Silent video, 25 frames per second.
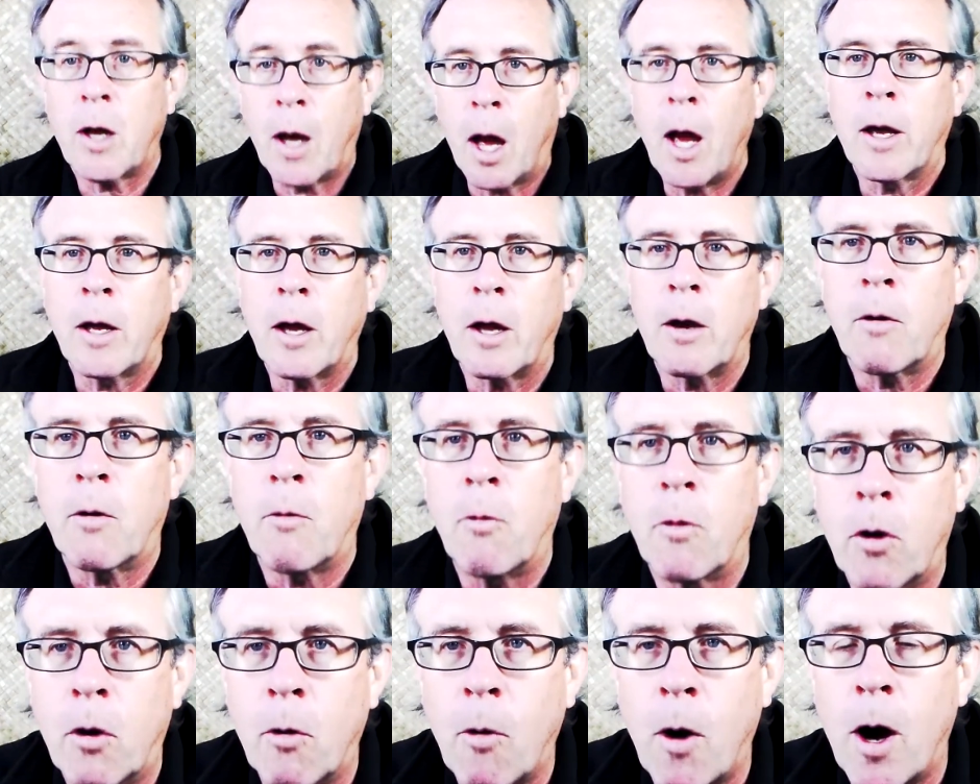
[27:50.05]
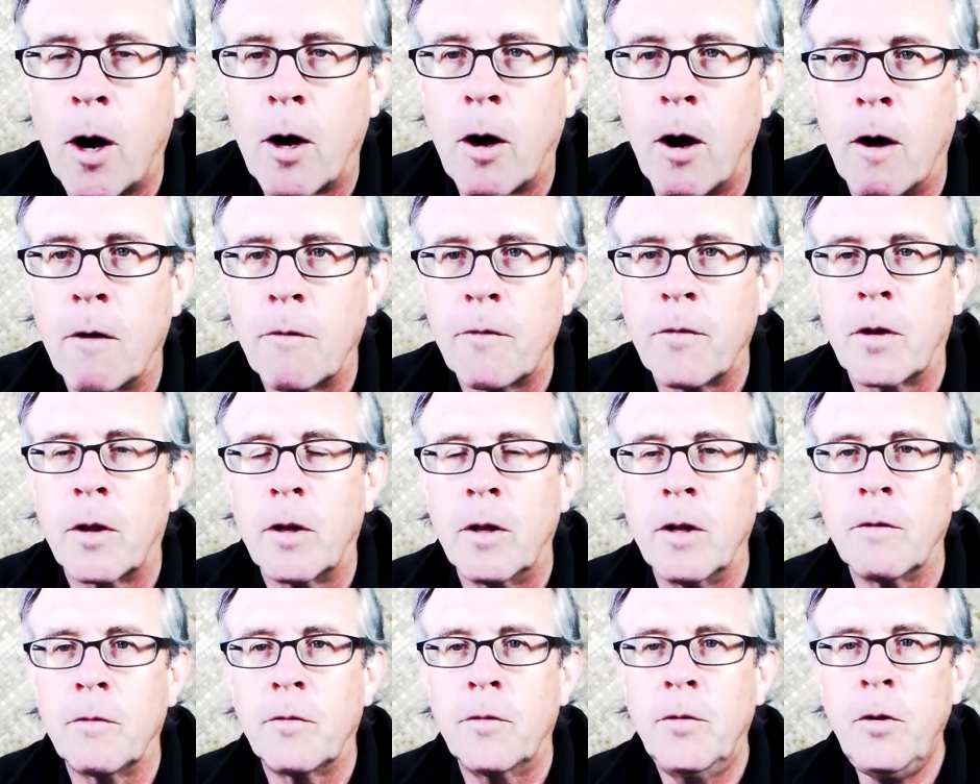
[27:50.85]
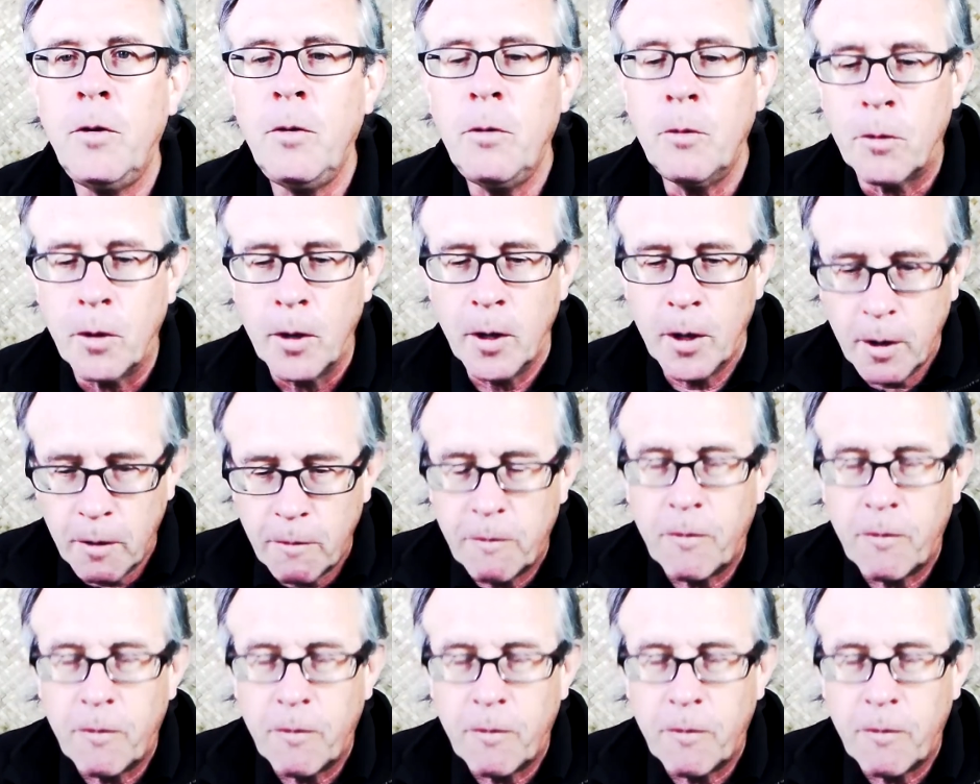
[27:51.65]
I, I gotta walk off the cliff too.